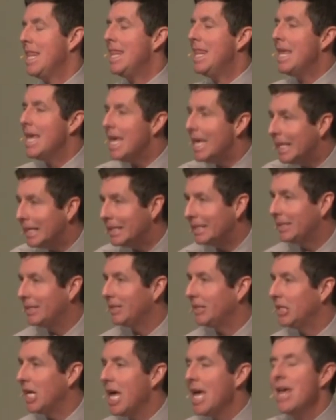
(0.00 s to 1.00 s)

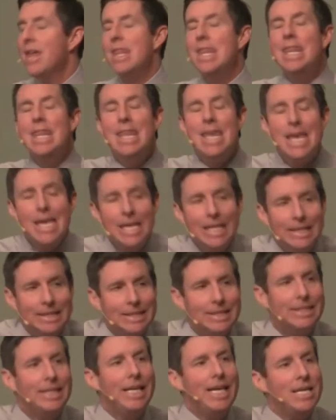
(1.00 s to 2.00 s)
This
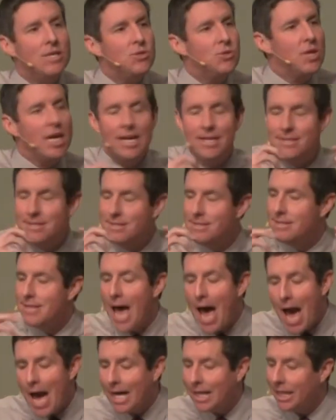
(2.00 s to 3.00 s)
is
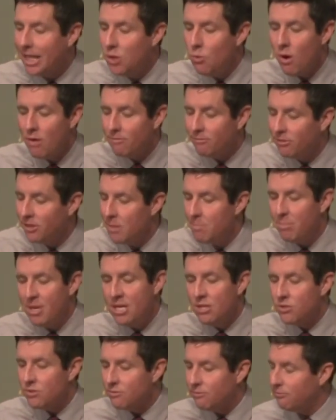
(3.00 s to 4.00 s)
exactly what
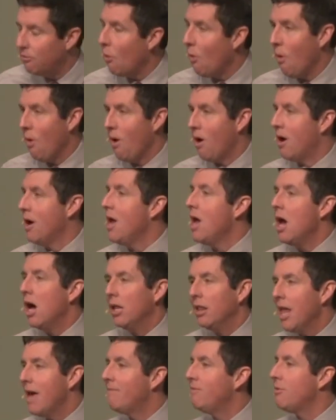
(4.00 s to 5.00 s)
Philippians 4,
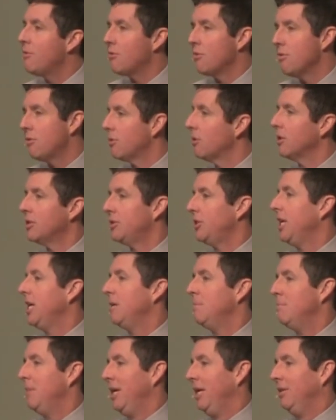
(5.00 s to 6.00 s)
11 through
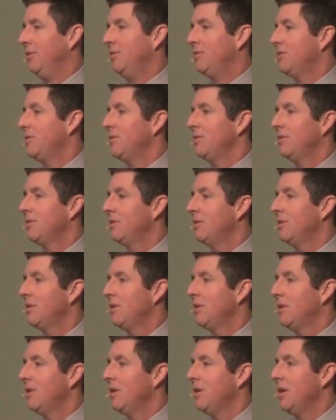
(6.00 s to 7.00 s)
13 means.
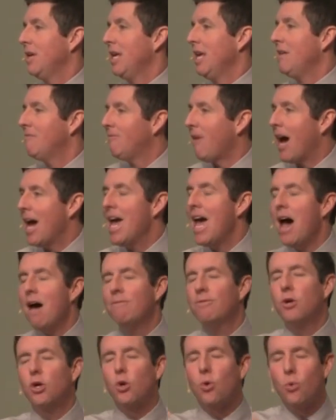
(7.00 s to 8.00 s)
If I
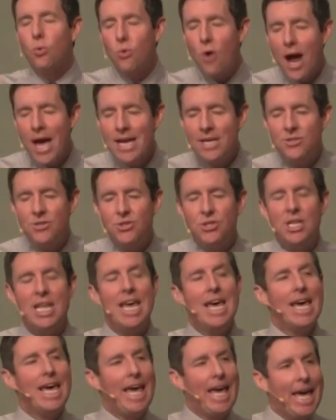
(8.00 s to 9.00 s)
have Christ
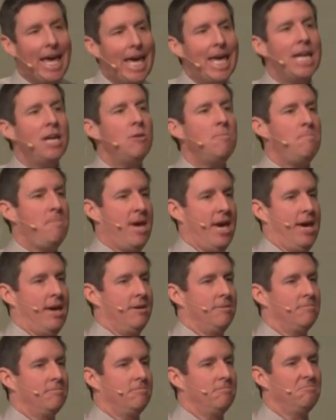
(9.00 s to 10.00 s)
in me,
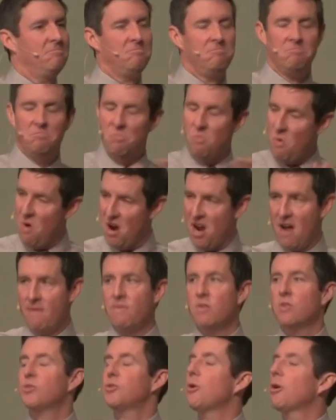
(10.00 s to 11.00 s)

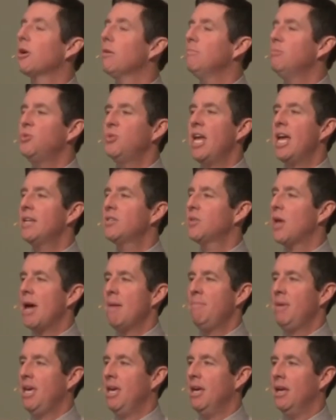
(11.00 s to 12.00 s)
whatever circumstance
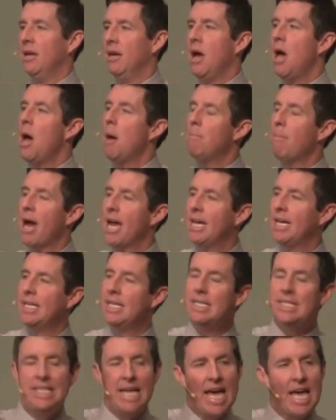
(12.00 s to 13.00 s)
I'm in, my
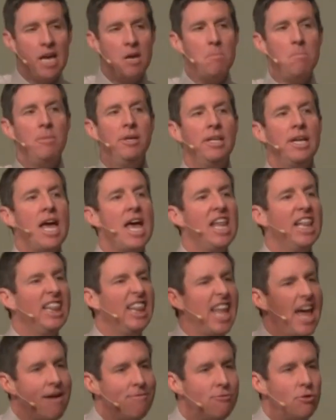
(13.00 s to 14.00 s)
contentment
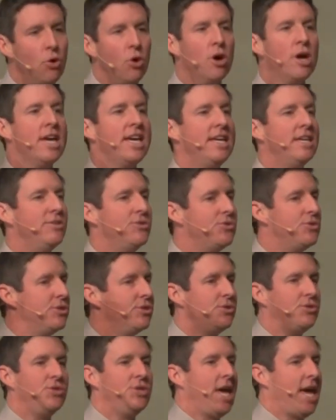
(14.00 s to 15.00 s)
level is the
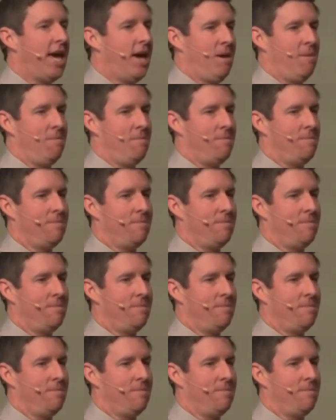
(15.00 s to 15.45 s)
same